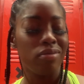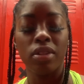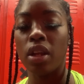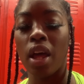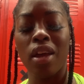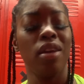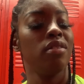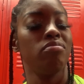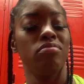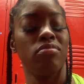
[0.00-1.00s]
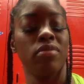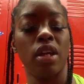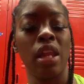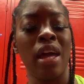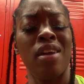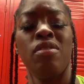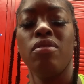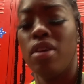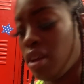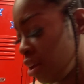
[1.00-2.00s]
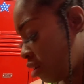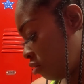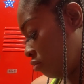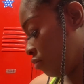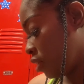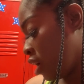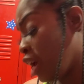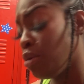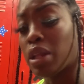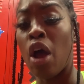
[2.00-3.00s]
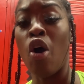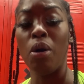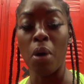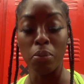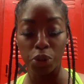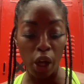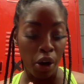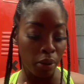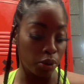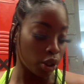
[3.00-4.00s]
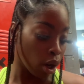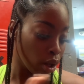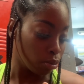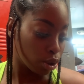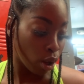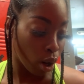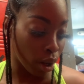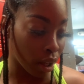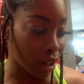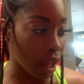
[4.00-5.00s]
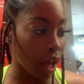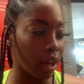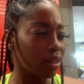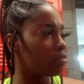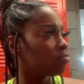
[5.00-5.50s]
Like, clown. He was like, oh, I'm sorry, I'm sorry, I'm sorry. Like,